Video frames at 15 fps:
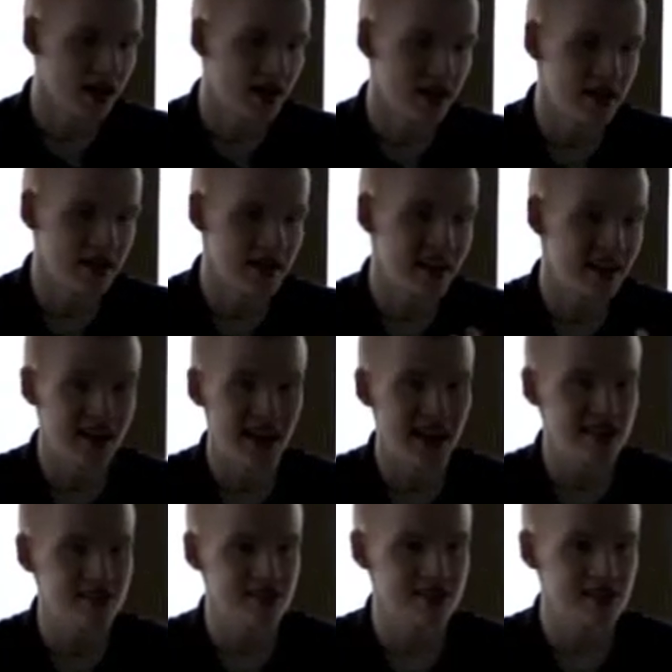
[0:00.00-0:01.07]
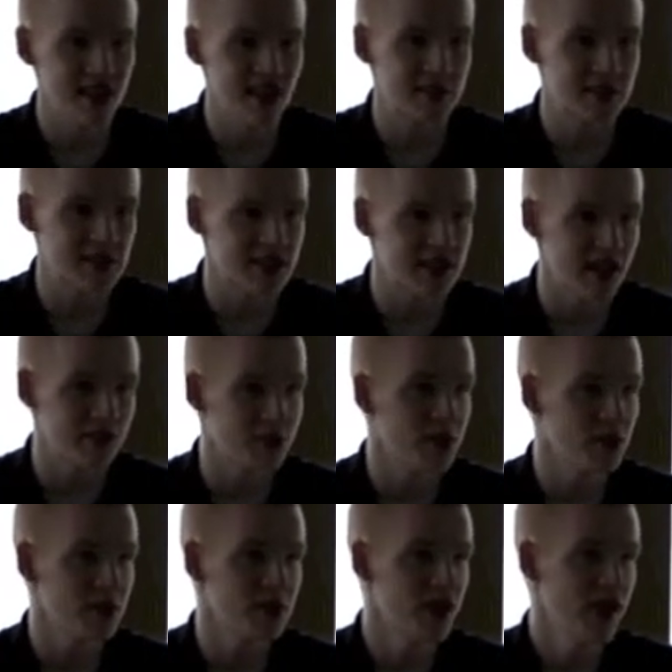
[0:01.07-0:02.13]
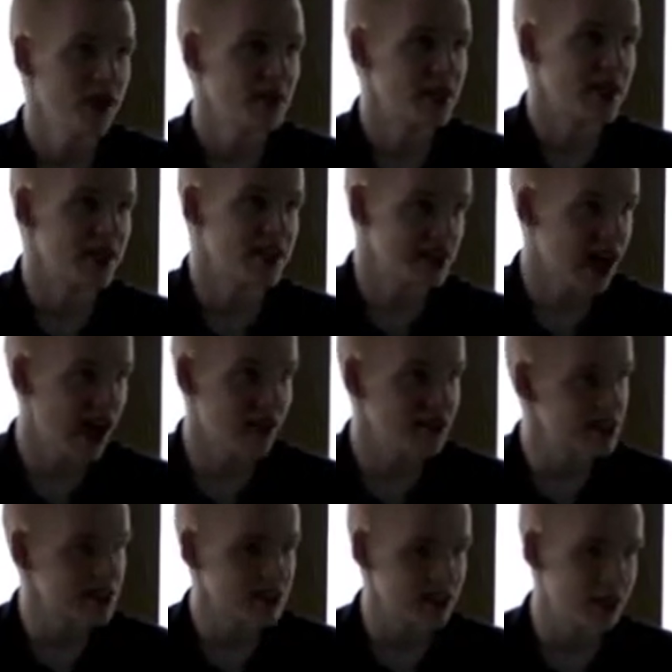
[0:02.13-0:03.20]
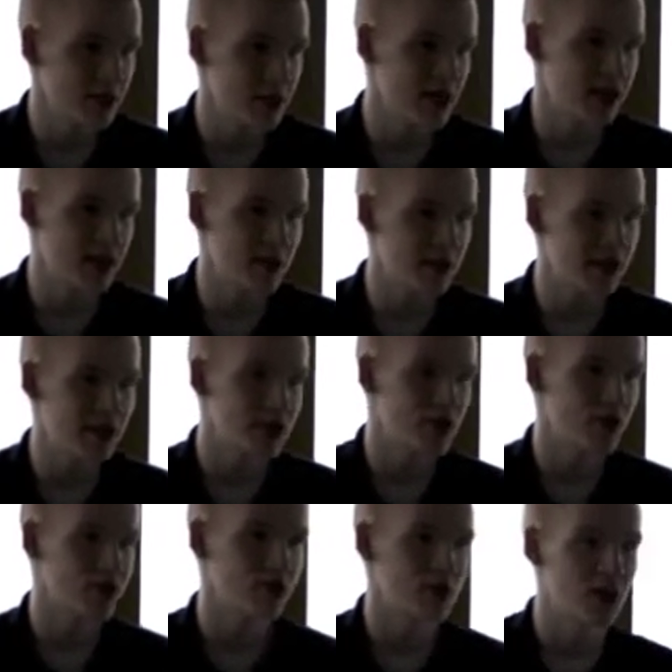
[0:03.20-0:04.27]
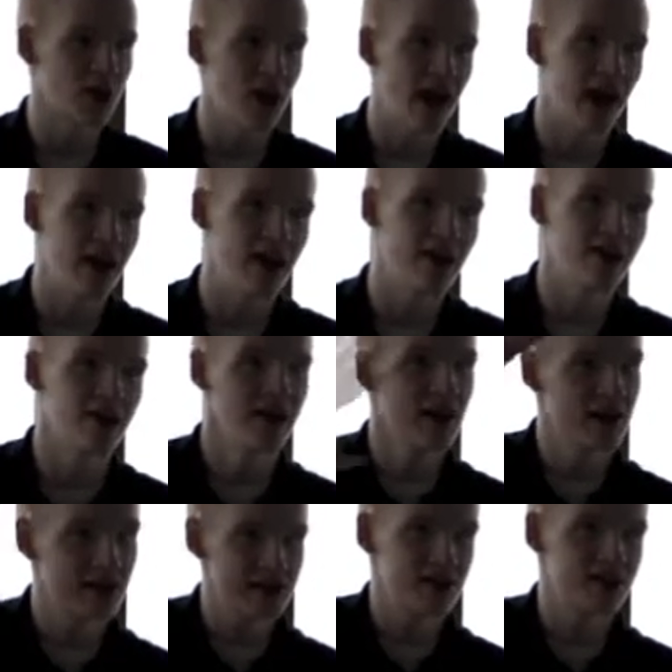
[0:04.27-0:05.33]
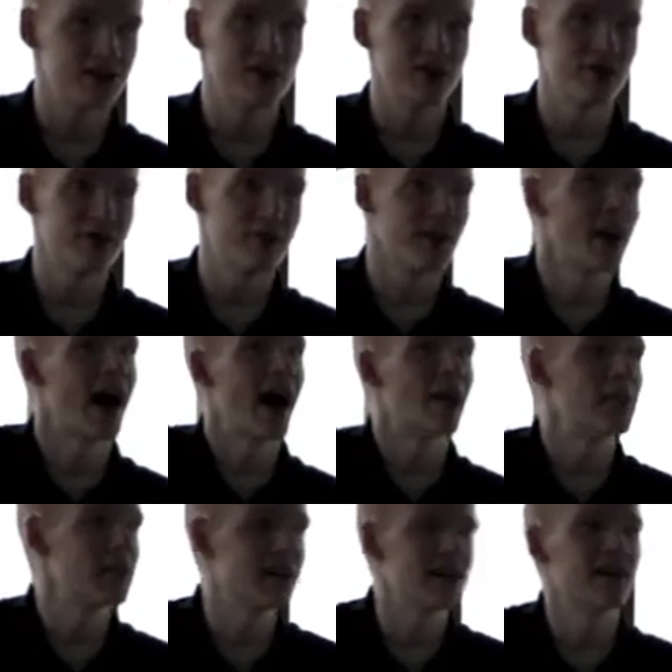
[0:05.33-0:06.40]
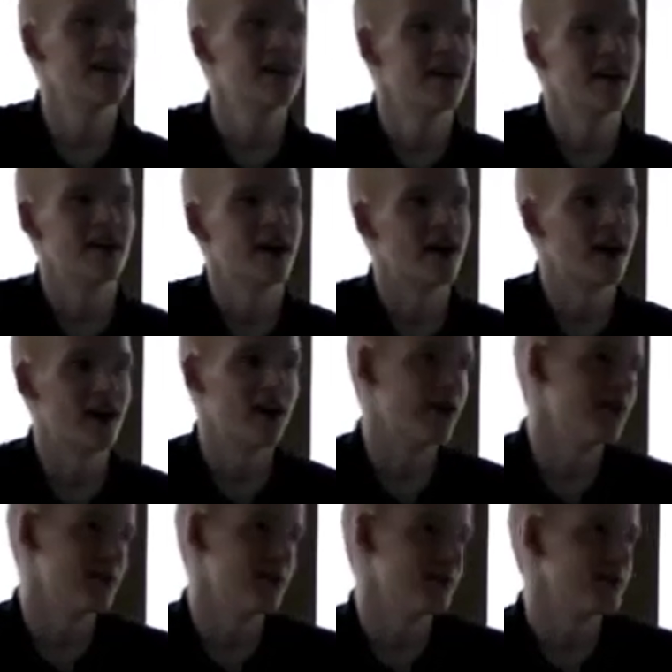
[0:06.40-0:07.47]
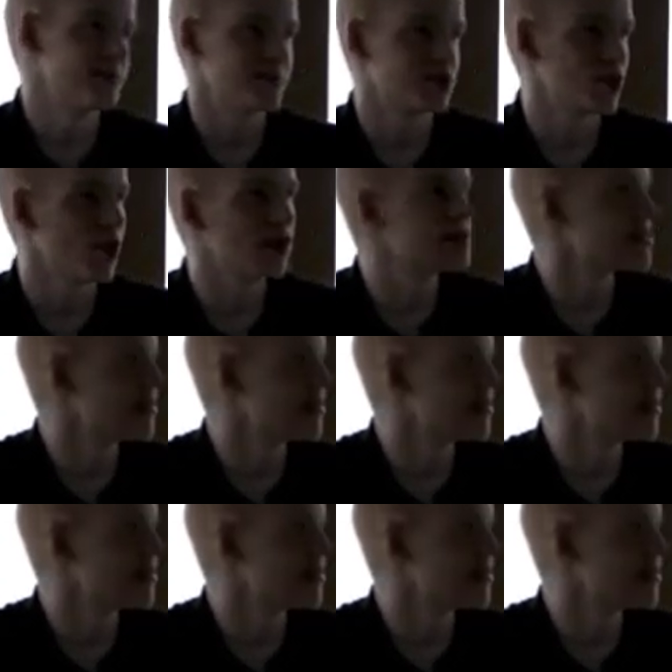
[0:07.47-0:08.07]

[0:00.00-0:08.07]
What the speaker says: It has to start with several, because obviously we're not going to be able to go from Clio to Menominee twice a